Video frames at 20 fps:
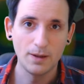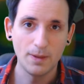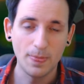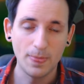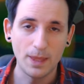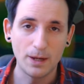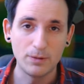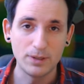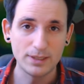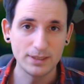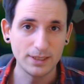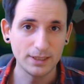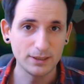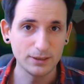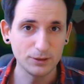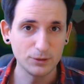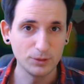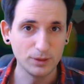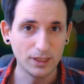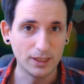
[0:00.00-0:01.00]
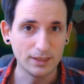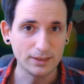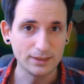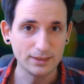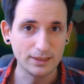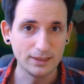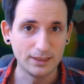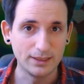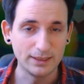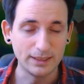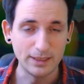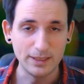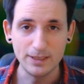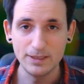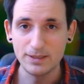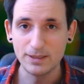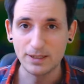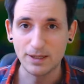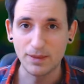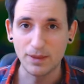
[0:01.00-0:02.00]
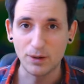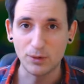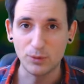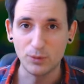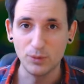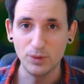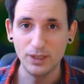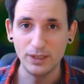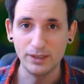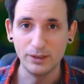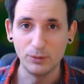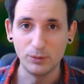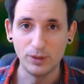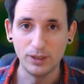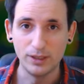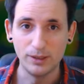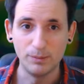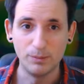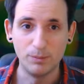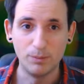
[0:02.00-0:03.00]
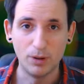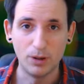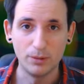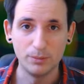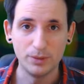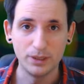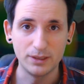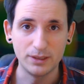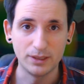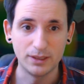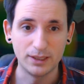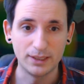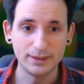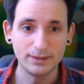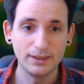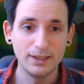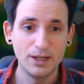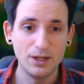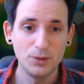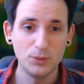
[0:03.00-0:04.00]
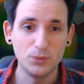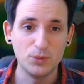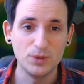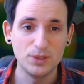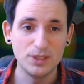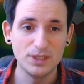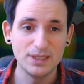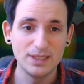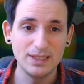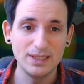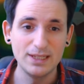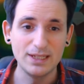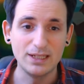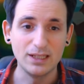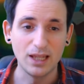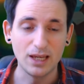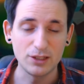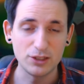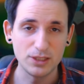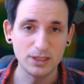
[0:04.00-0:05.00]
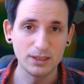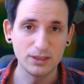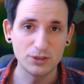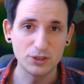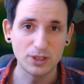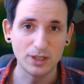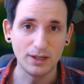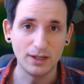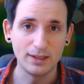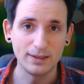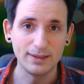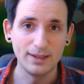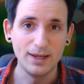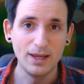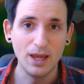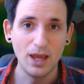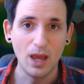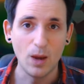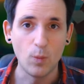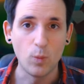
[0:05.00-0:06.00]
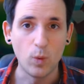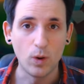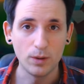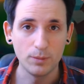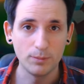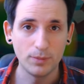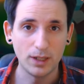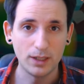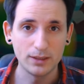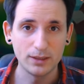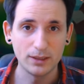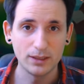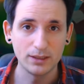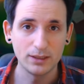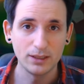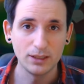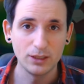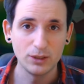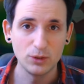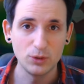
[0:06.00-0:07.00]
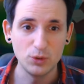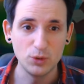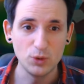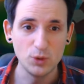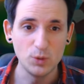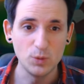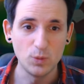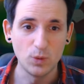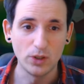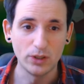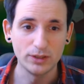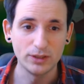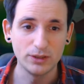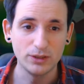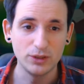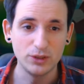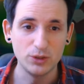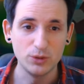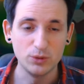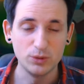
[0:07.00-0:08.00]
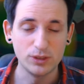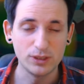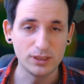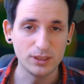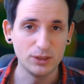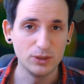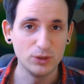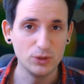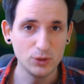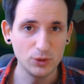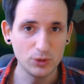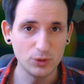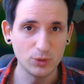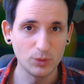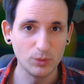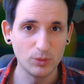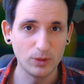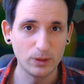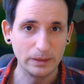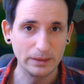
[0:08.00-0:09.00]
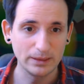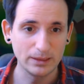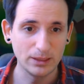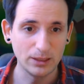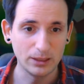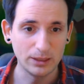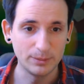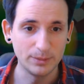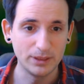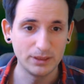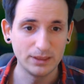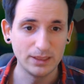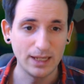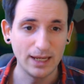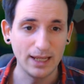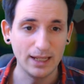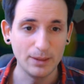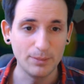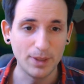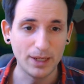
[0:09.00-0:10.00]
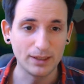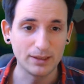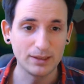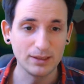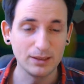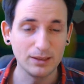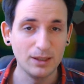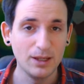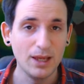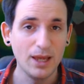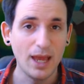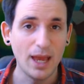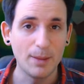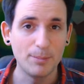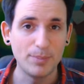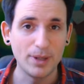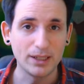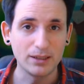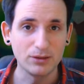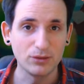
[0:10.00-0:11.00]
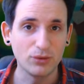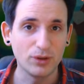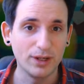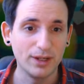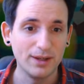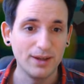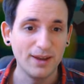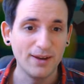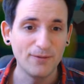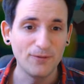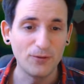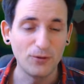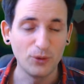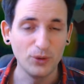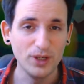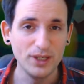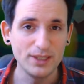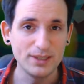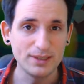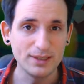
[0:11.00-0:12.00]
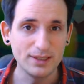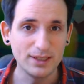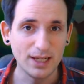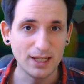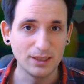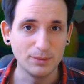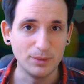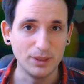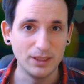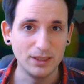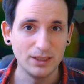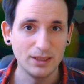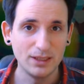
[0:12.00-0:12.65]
Our second to last card is another really bomby card, which is the Glacial Shard, a 1 mana 2/1 unit, a neutral one, common, elemental, and battlecry. Freeze an enemy.